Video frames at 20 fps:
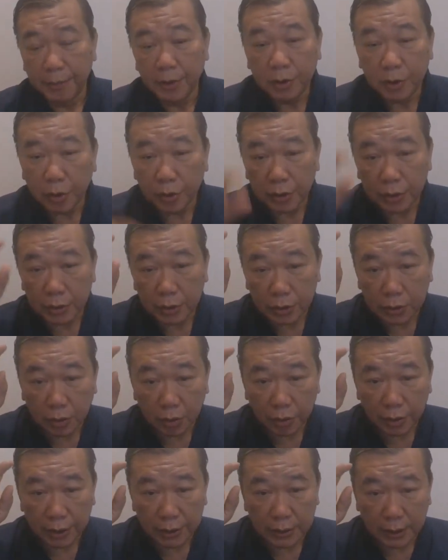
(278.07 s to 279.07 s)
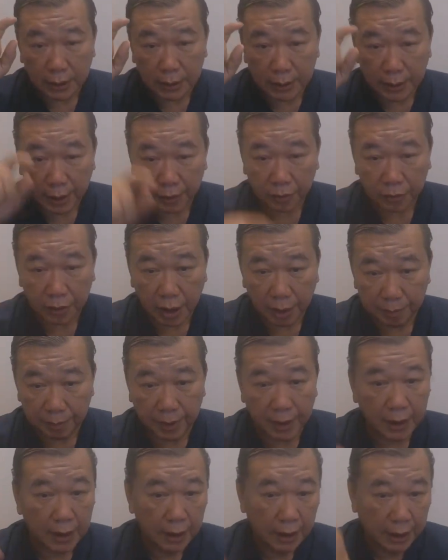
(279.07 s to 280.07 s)
So this
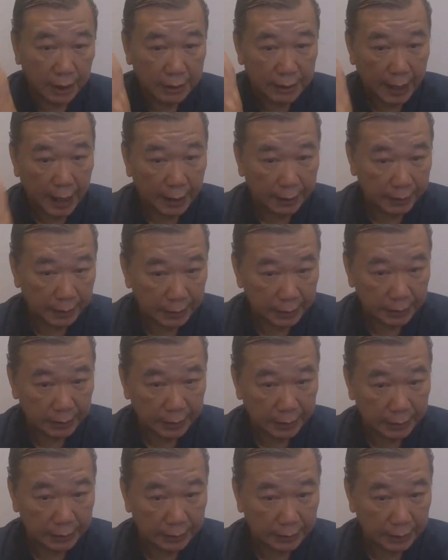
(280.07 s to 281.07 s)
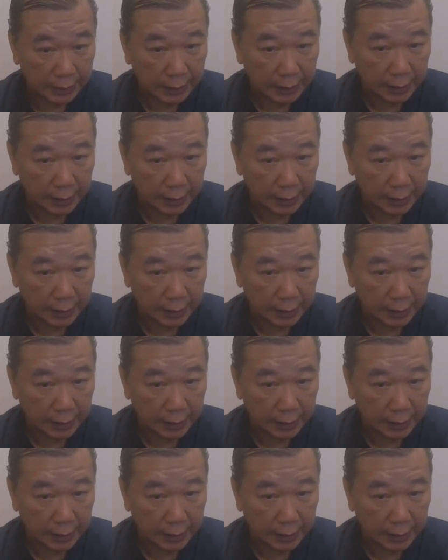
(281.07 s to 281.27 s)
ganotherapy is under this